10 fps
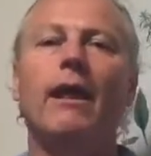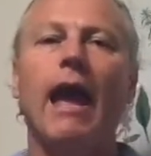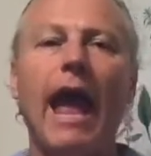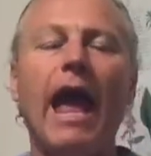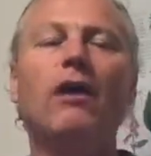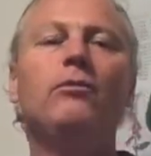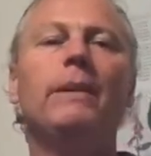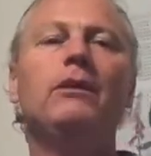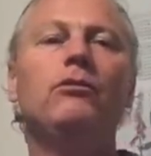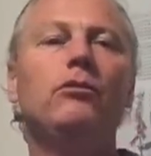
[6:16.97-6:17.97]
has
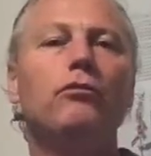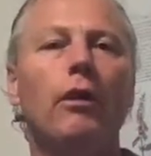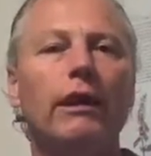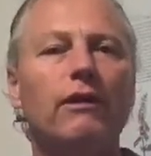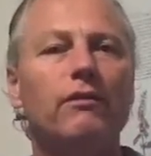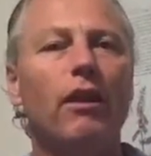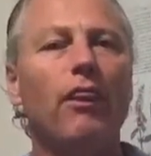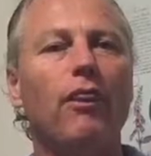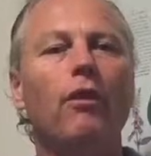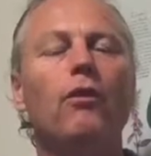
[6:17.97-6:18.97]
been used on even
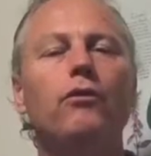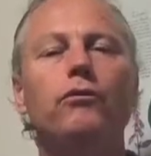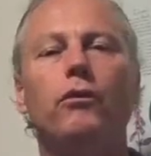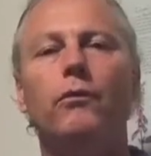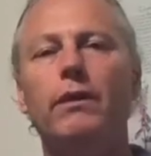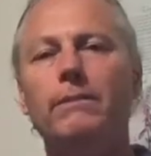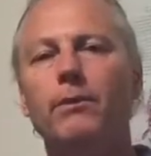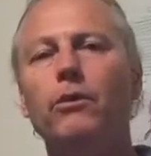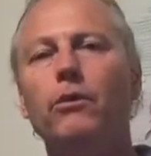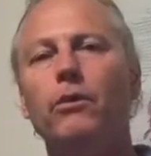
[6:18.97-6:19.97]
3rd-degree
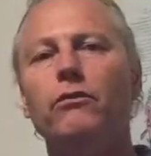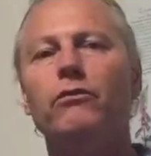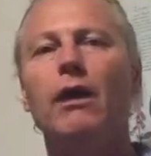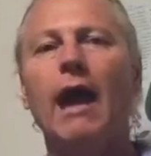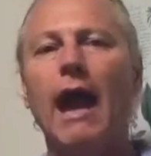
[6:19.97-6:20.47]
burns,